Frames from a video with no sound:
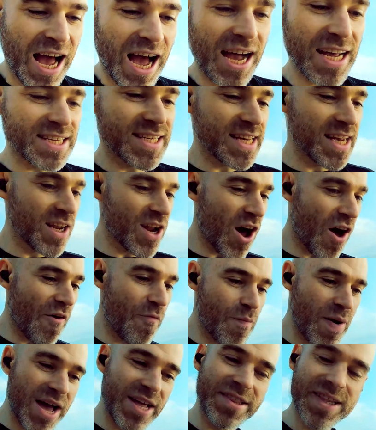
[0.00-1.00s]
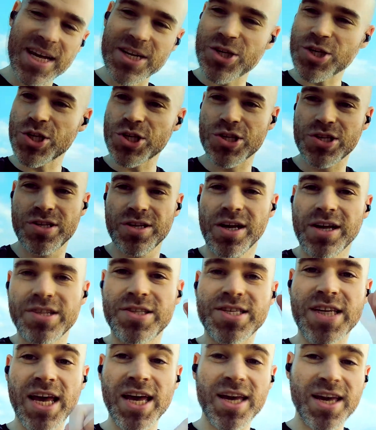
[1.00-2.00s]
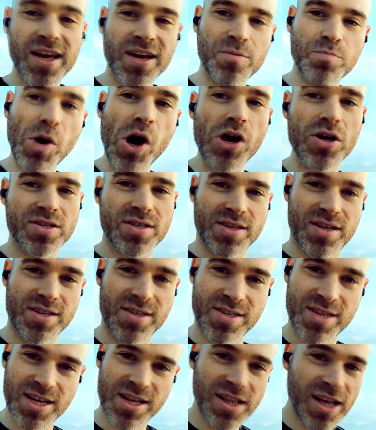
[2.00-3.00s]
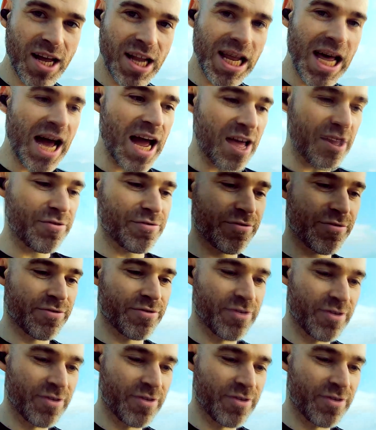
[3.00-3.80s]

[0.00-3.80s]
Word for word: I see a lot of men, they're just ticking boxes in their life.